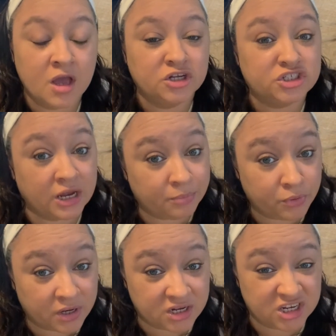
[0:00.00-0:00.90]
shampoo
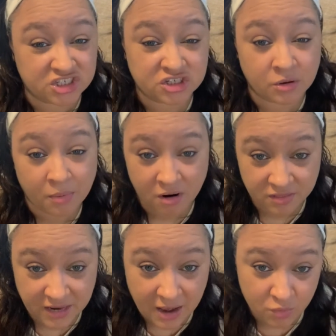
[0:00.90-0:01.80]
and conditioner bar
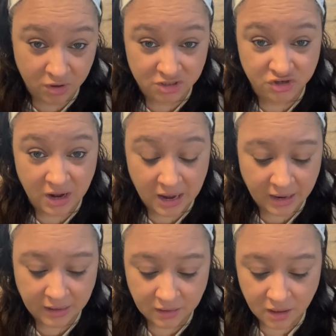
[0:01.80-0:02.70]
that I want to
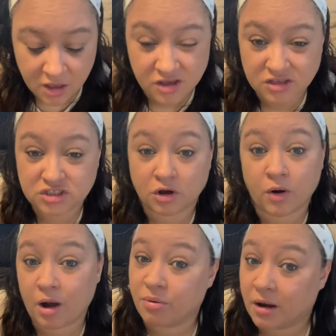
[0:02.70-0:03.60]
try, so
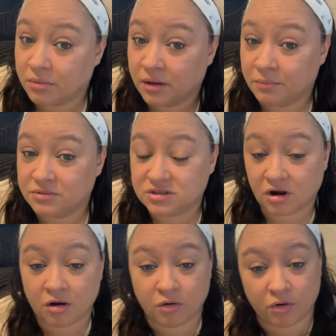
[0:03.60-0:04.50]
I'll probably
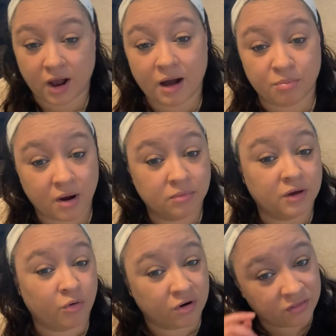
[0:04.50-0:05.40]
start. Or I'll
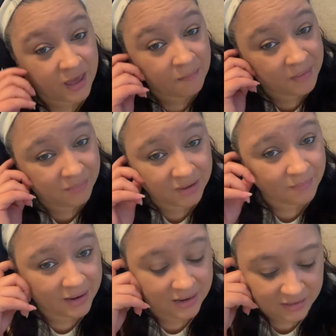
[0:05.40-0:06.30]
probably order that maybe in
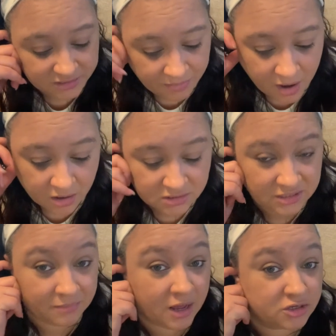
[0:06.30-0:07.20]
my next box.
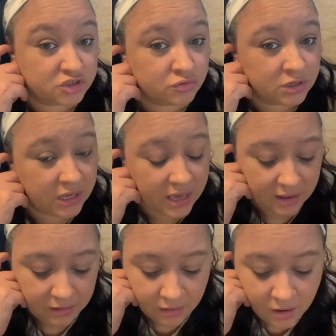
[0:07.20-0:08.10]
I'm not sure
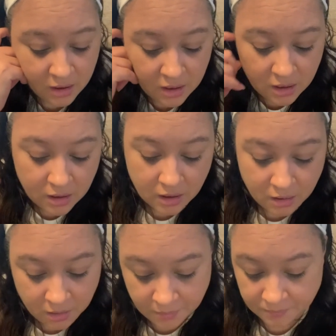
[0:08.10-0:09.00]
yet,
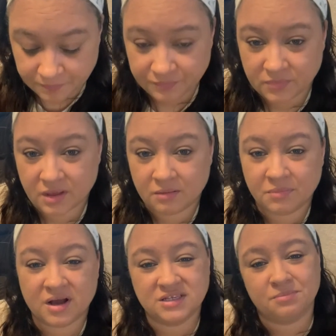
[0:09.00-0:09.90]
um,
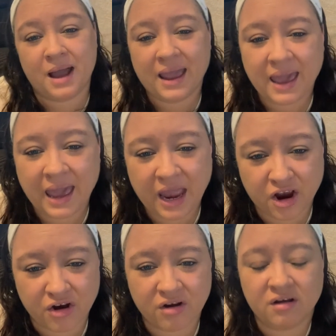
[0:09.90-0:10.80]
because my
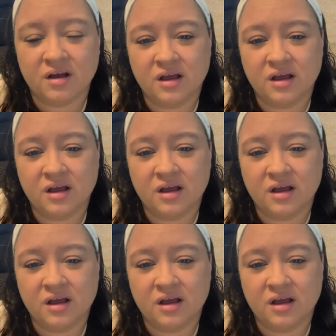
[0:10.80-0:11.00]
hair,